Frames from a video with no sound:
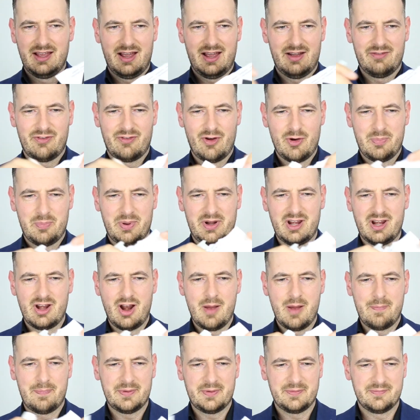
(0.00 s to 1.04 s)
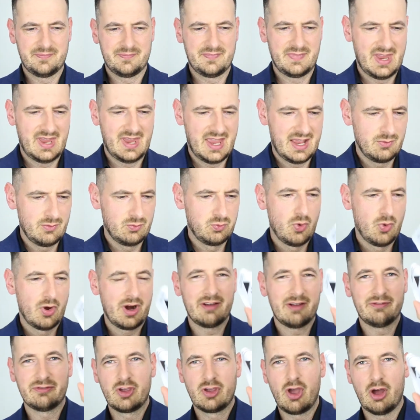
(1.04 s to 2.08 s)
I've opened it up, and what
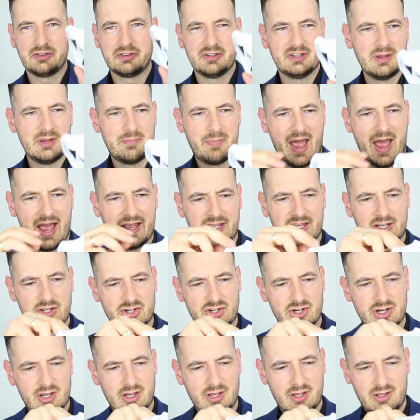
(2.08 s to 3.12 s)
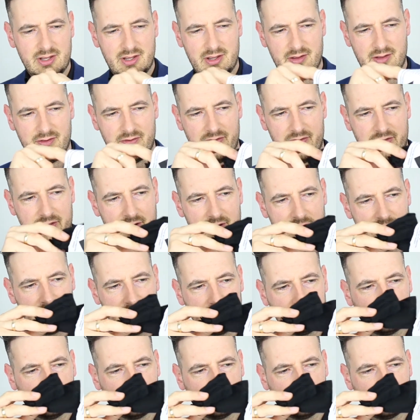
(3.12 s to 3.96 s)
I've got in the package, there are